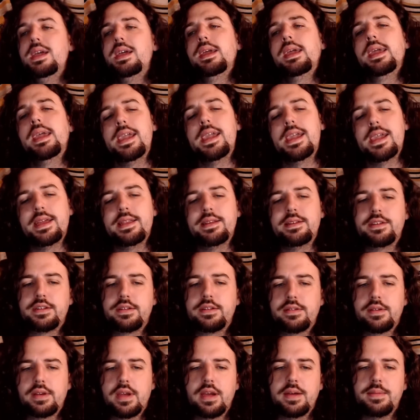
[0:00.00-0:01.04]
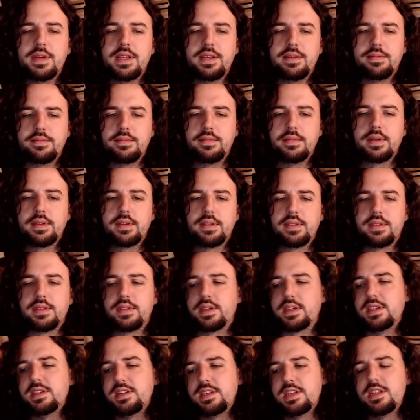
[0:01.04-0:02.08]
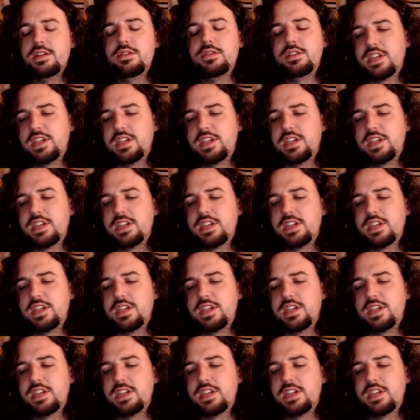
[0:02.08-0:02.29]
And, I mean, the continued